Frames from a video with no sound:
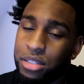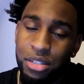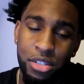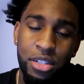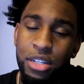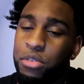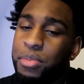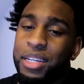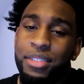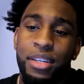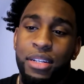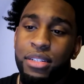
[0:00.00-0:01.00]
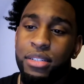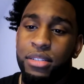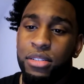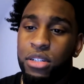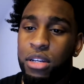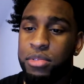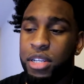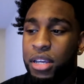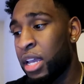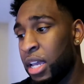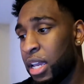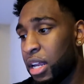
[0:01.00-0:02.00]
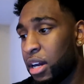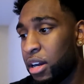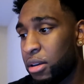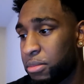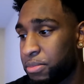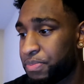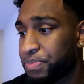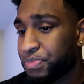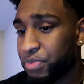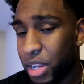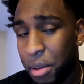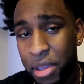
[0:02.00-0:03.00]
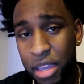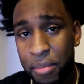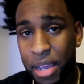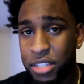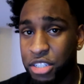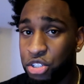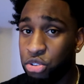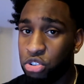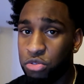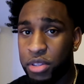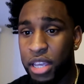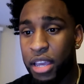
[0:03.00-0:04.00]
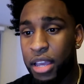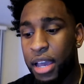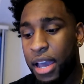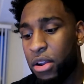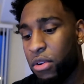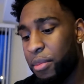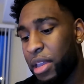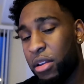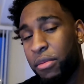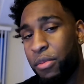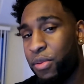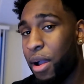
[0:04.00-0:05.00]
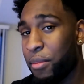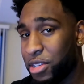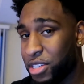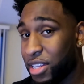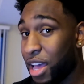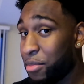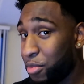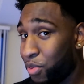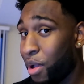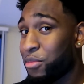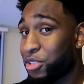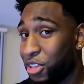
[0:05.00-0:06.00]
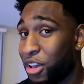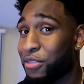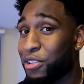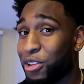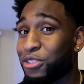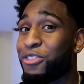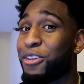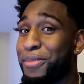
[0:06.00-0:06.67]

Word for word: Just don't make sense, you know what I'm saying? And I'm gonna get back to this YouTube thing. I don't wanna make any more promises. I've been promising y'all videos for